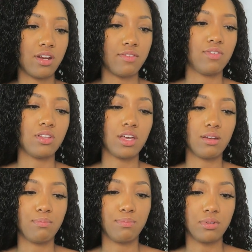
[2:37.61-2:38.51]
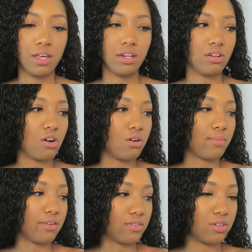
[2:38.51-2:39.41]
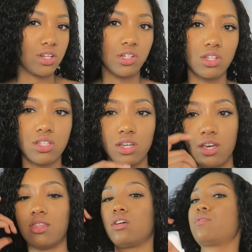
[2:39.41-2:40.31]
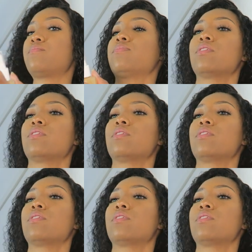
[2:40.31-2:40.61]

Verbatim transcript: I feel like it blends all my foundation together,